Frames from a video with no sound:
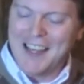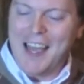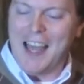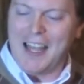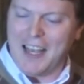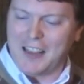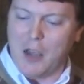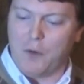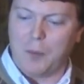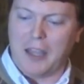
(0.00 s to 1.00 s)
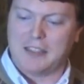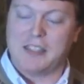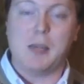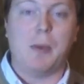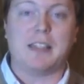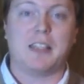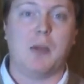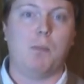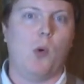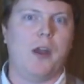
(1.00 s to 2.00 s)
And I got that from like
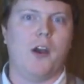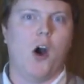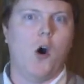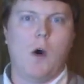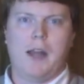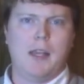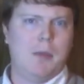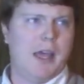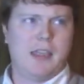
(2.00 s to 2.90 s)
Seabiscuit.0 on eBay.